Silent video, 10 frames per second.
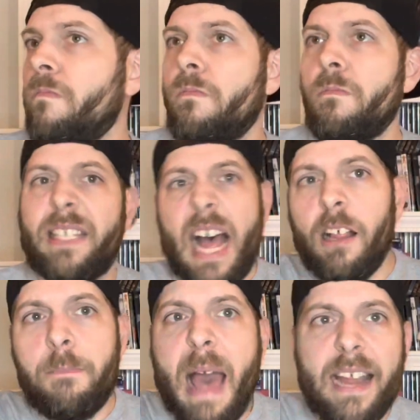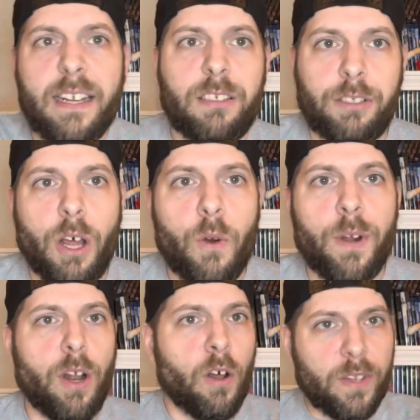Metallic Madness Zone,
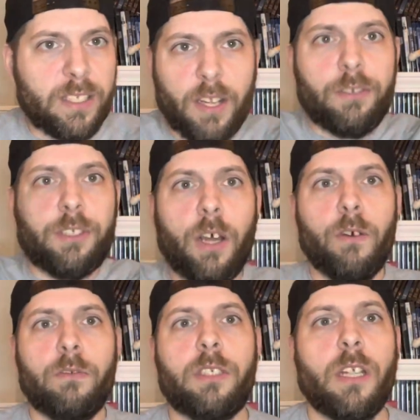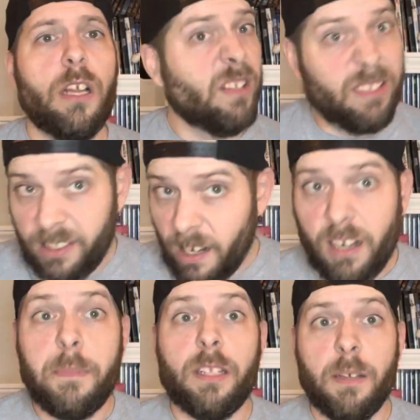and all these other zones. Let's talk
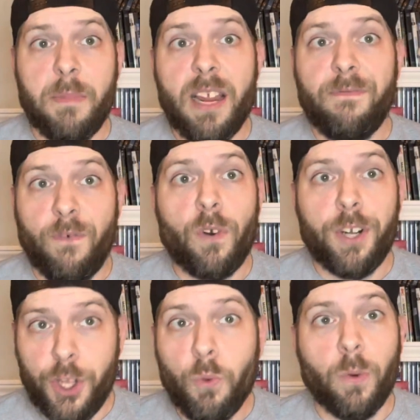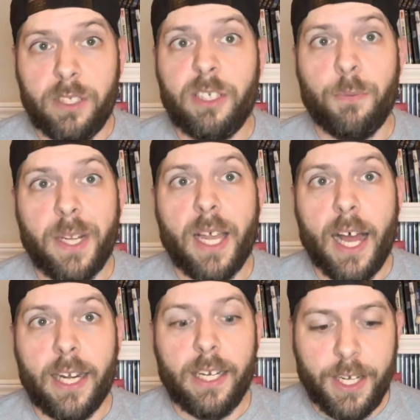about the main 4 new ones that we
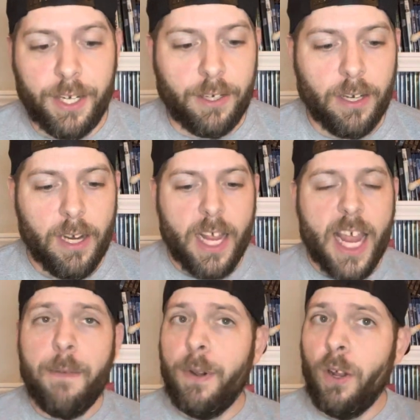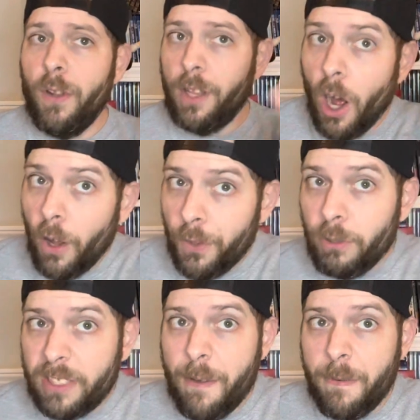got in here. Even though all
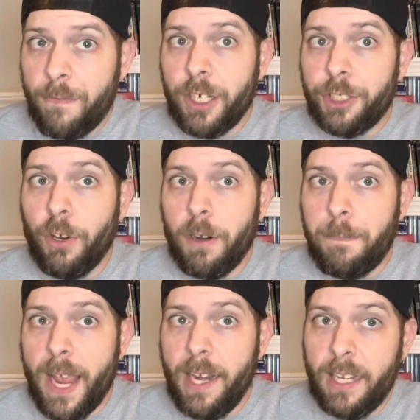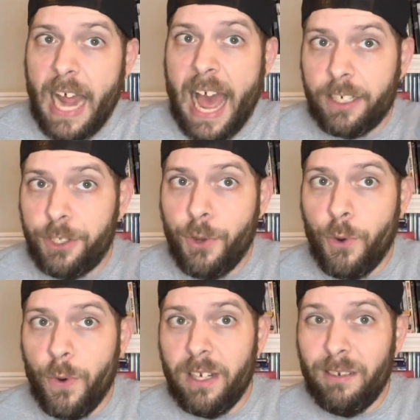those have a fresh coat of paint in Act
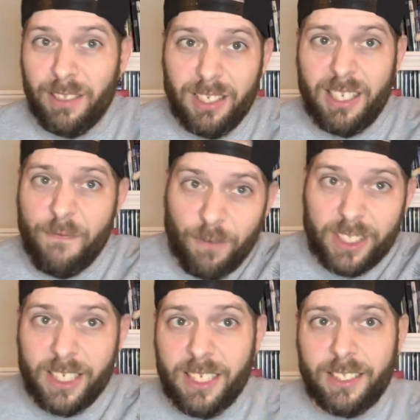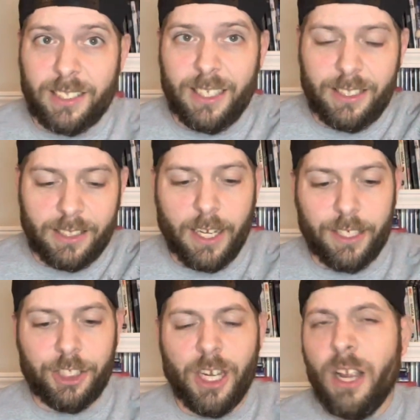2 and differences and
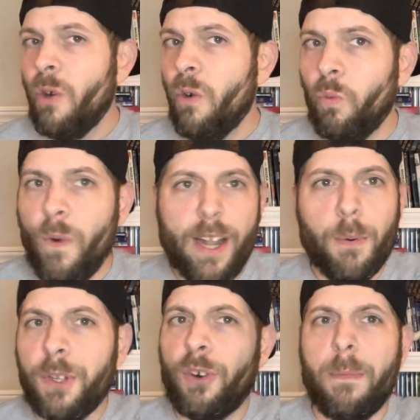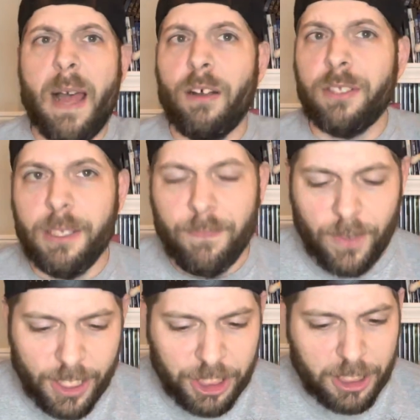such, we know what they're about.
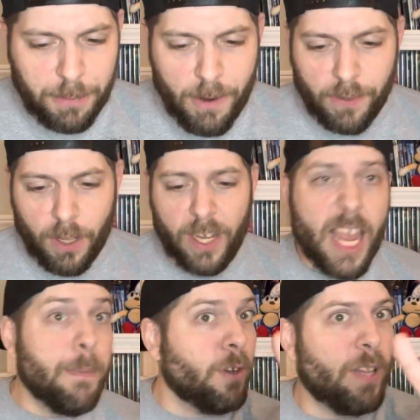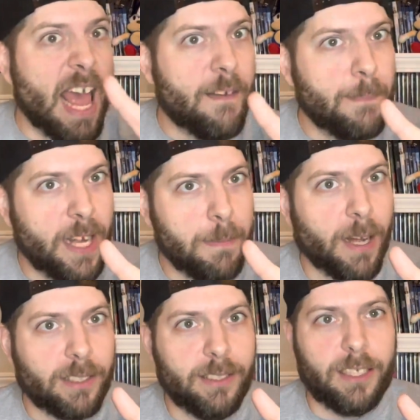Let's just move along, even though they have mini
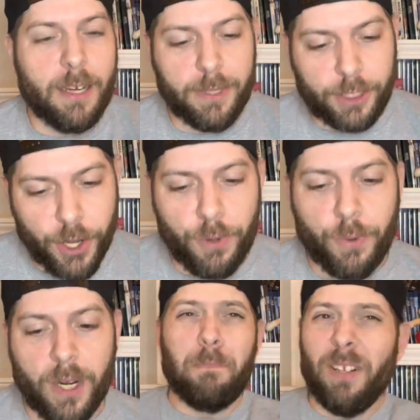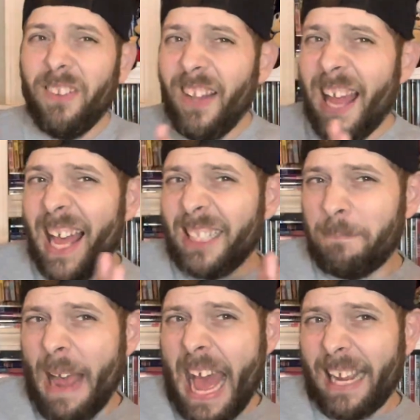bosses in them too. But let's
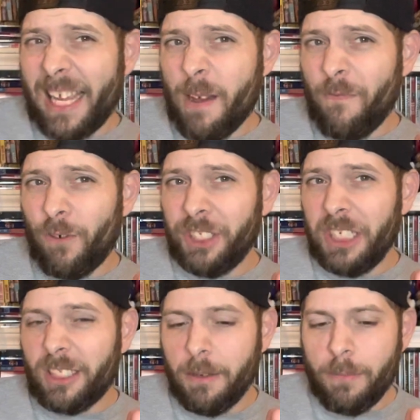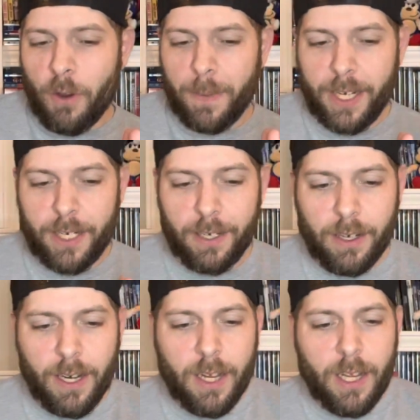back up for just a moment here.
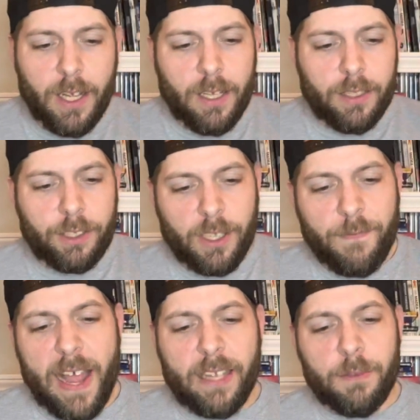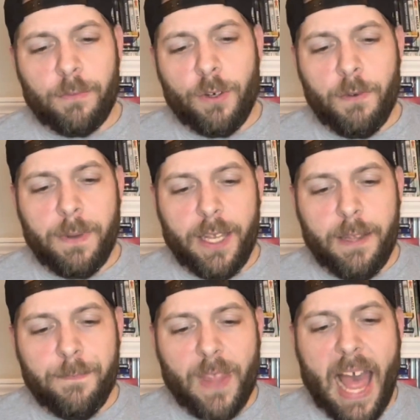So the Phantom
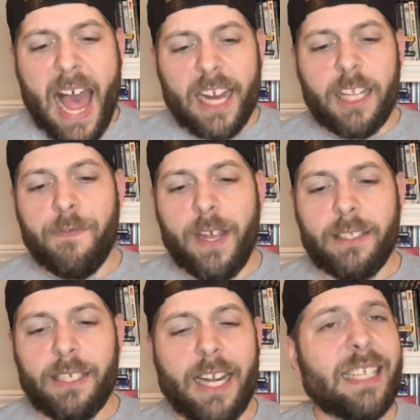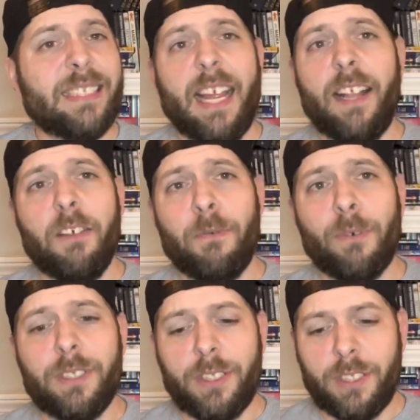Ruby activates and I guess
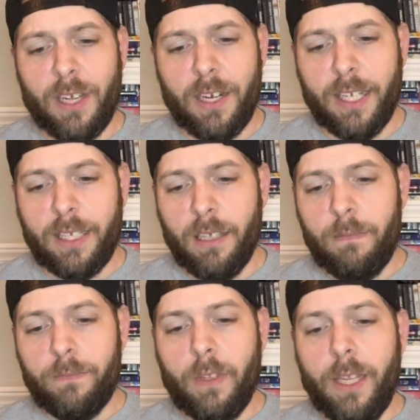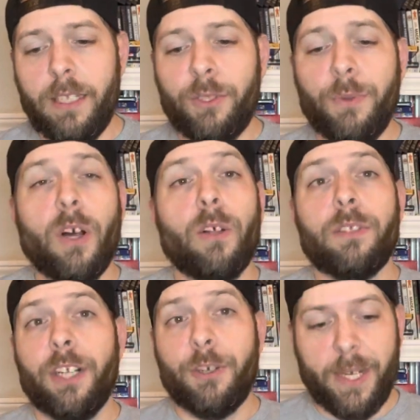teleports Sonic into an
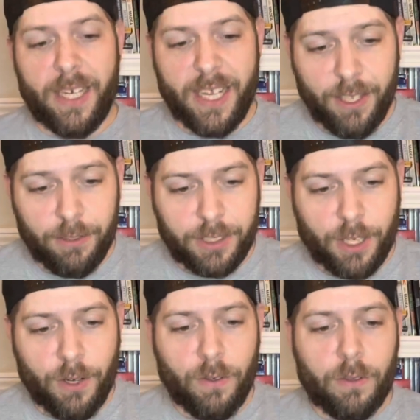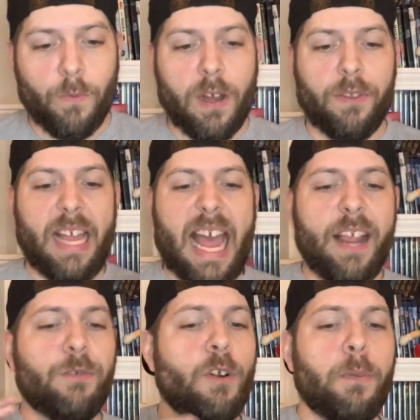alternate Green Hill Zone, while the
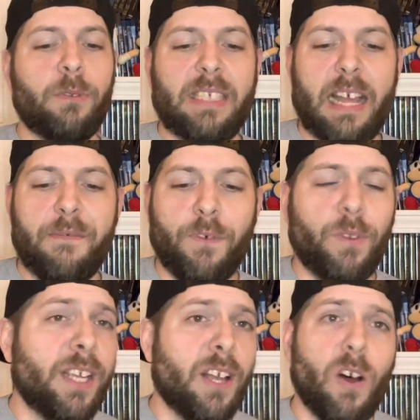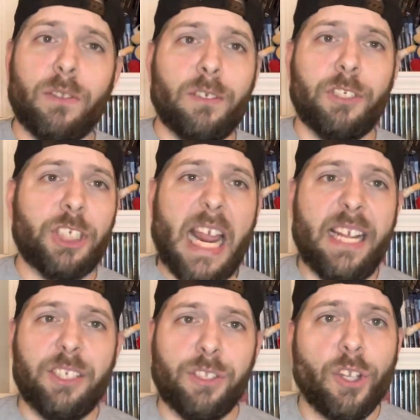Egg Rebels have fully altered,
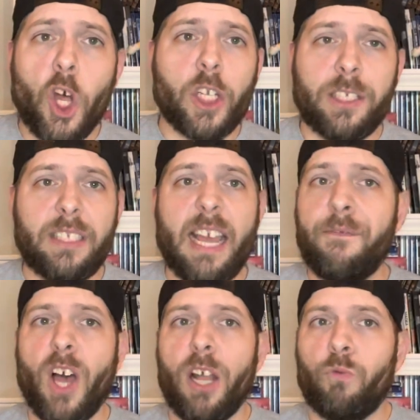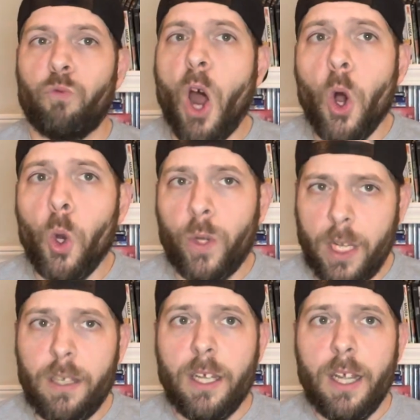changed looks. They've gone
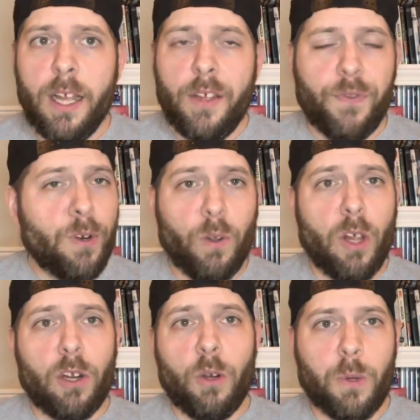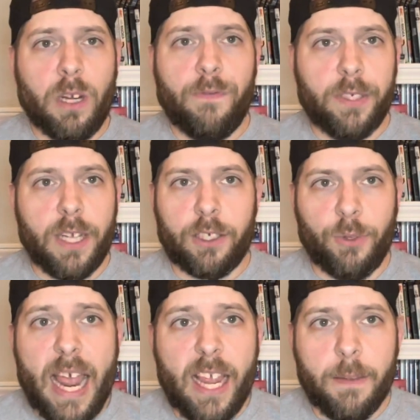rogue. They're no longer working for Dr.
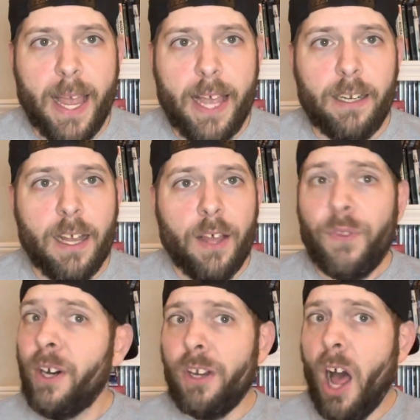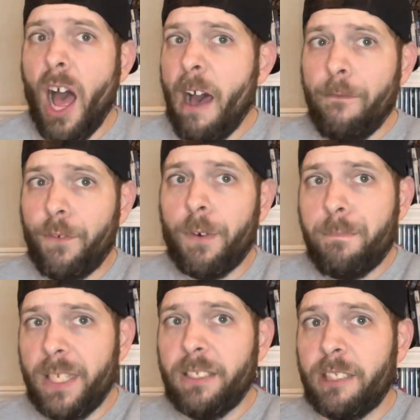Eggman. They're out for
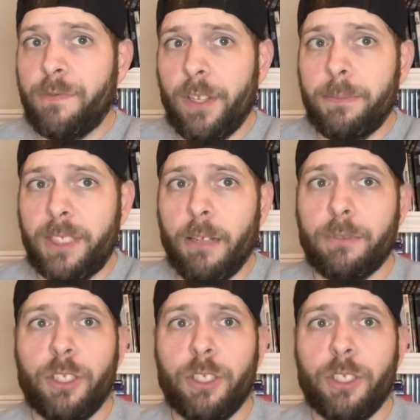business for themselves.